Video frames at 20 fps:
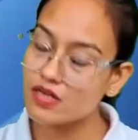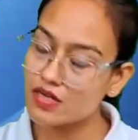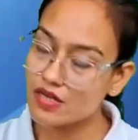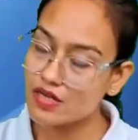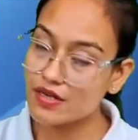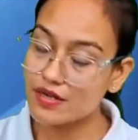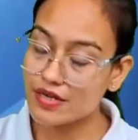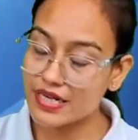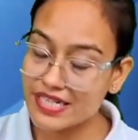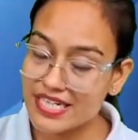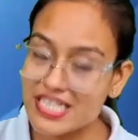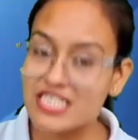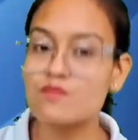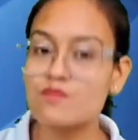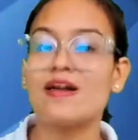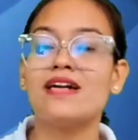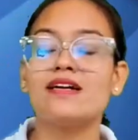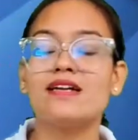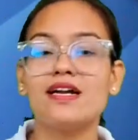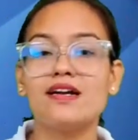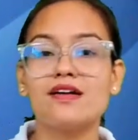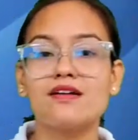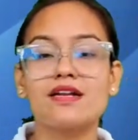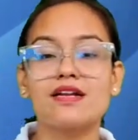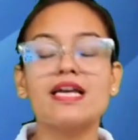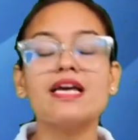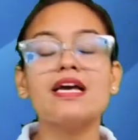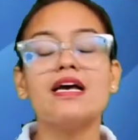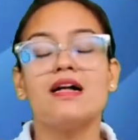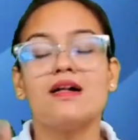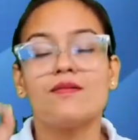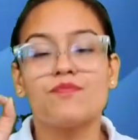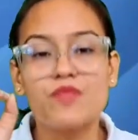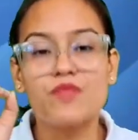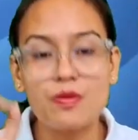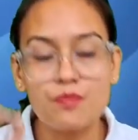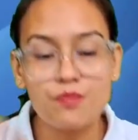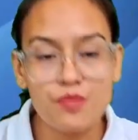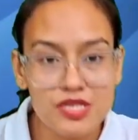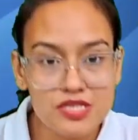It is mandatory the
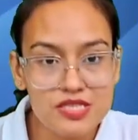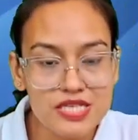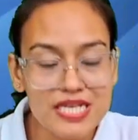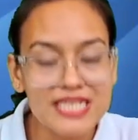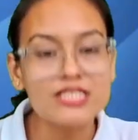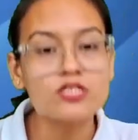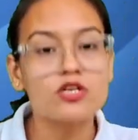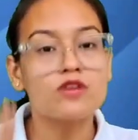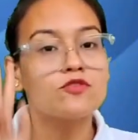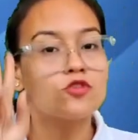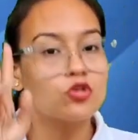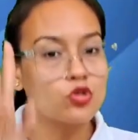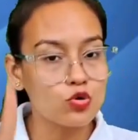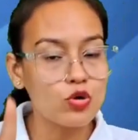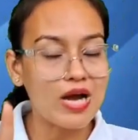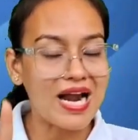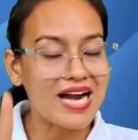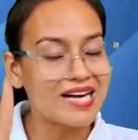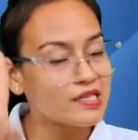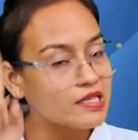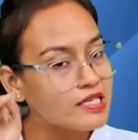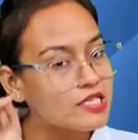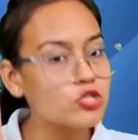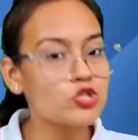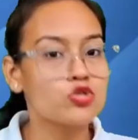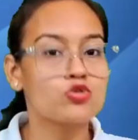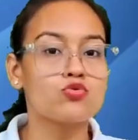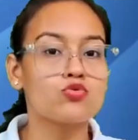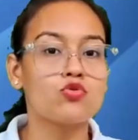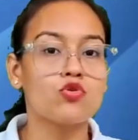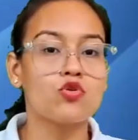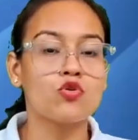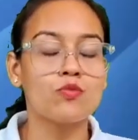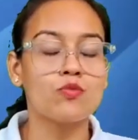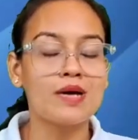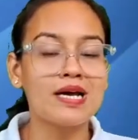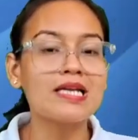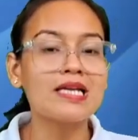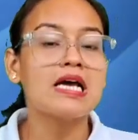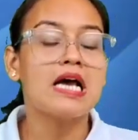presence of two, at least 2
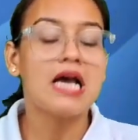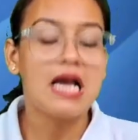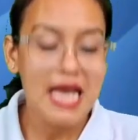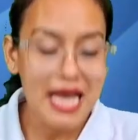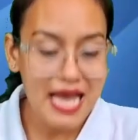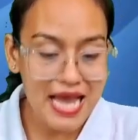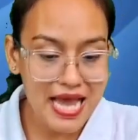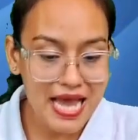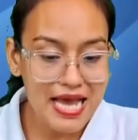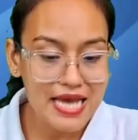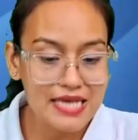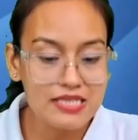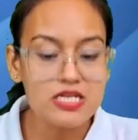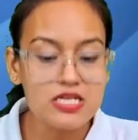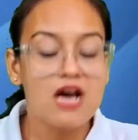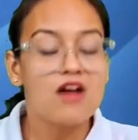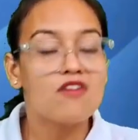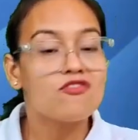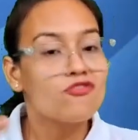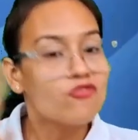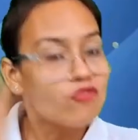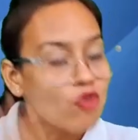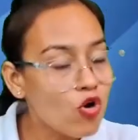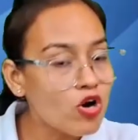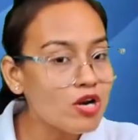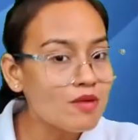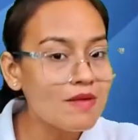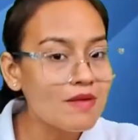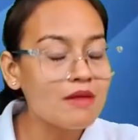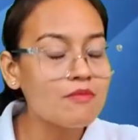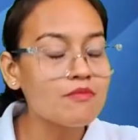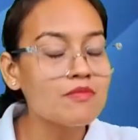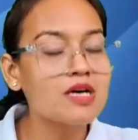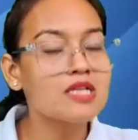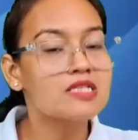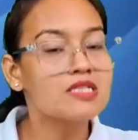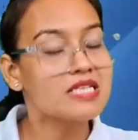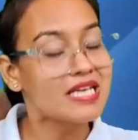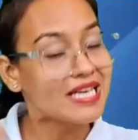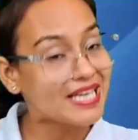women and 4 members
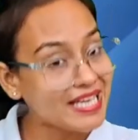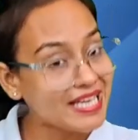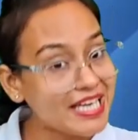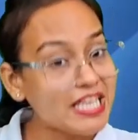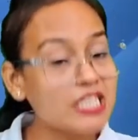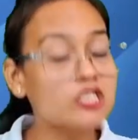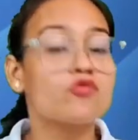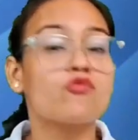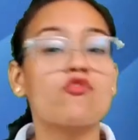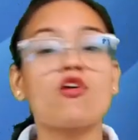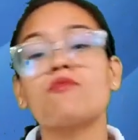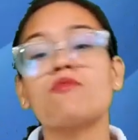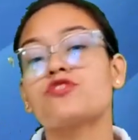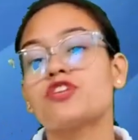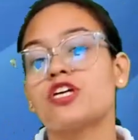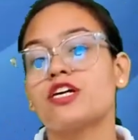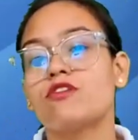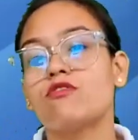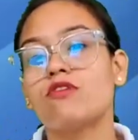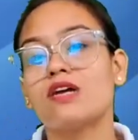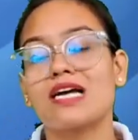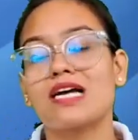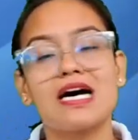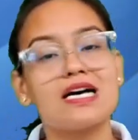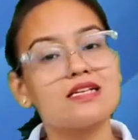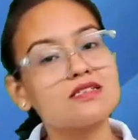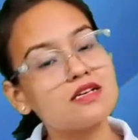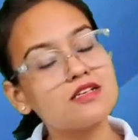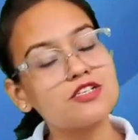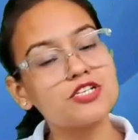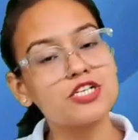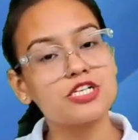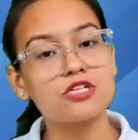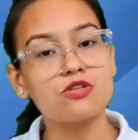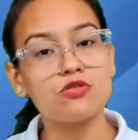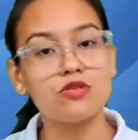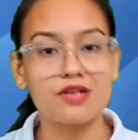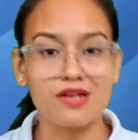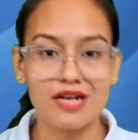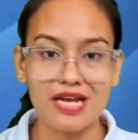each from scheduled caste and scheduled
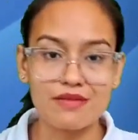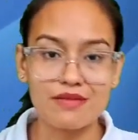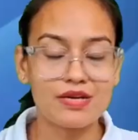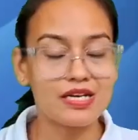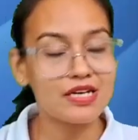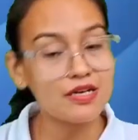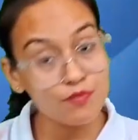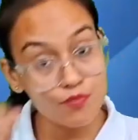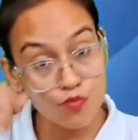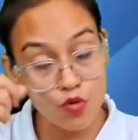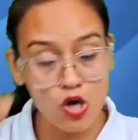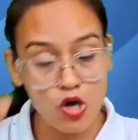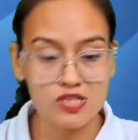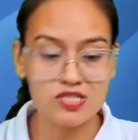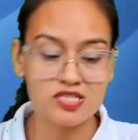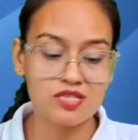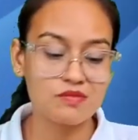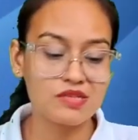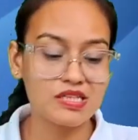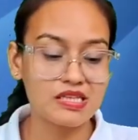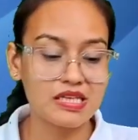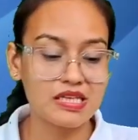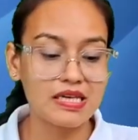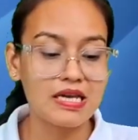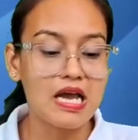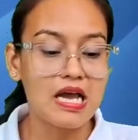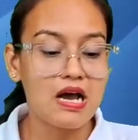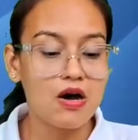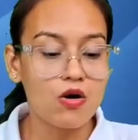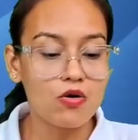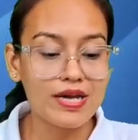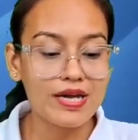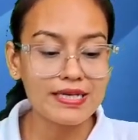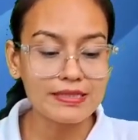tribe in block samiti. Okay.